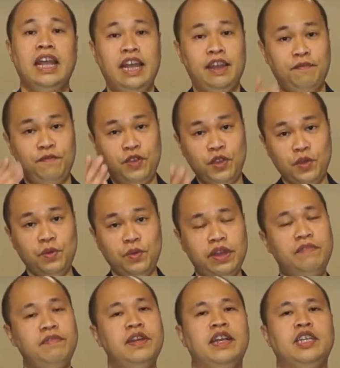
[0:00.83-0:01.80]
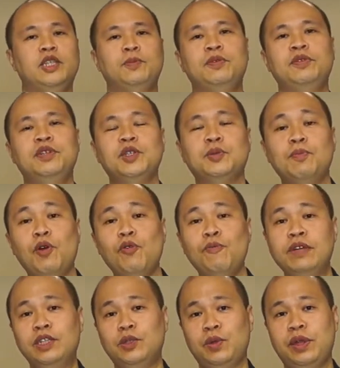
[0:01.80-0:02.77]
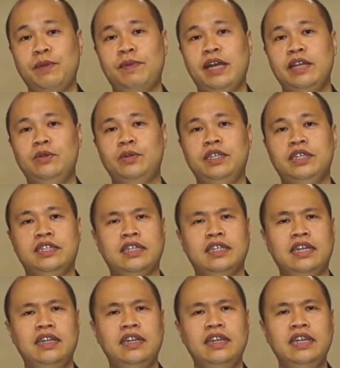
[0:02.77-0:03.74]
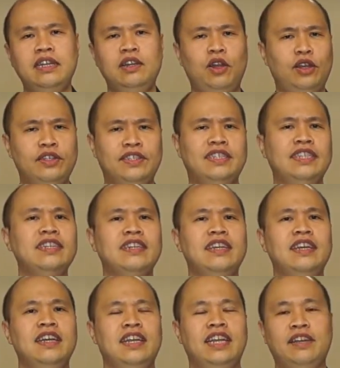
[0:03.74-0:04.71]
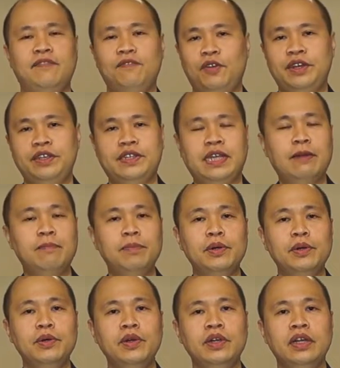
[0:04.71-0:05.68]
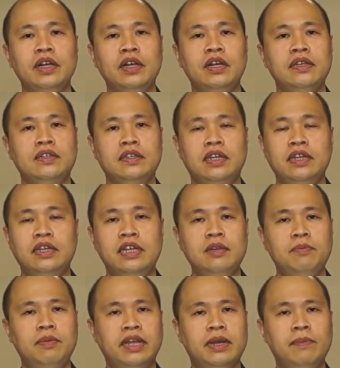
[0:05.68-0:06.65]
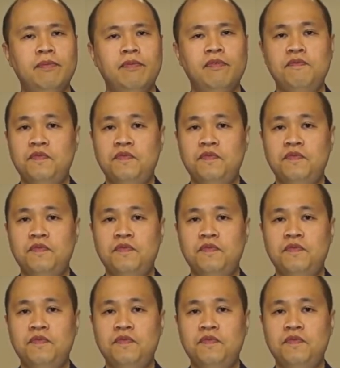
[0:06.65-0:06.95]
Have you ever experienced moments whereby you just suddenly lost it? Like for example, suddenly become